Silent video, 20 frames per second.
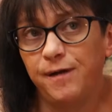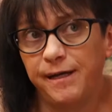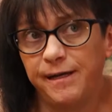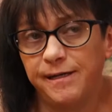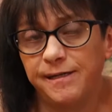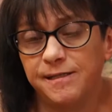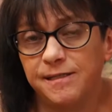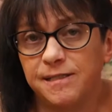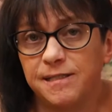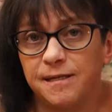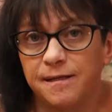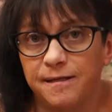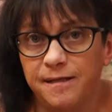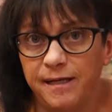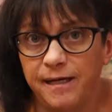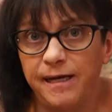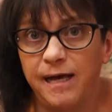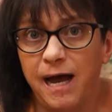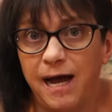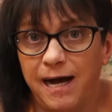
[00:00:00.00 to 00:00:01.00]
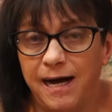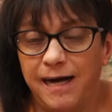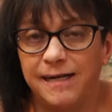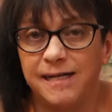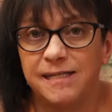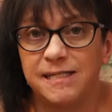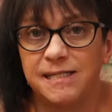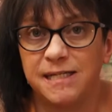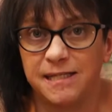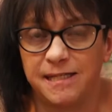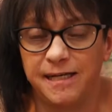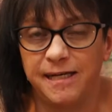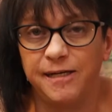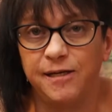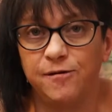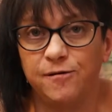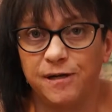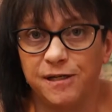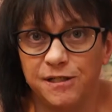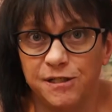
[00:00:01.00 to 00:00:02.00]
is the hottest thing
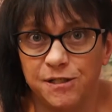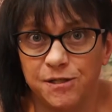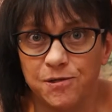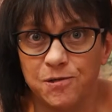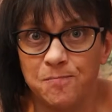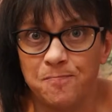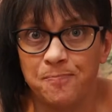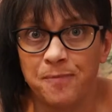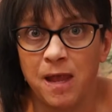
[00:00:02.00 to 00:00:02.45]
you can do.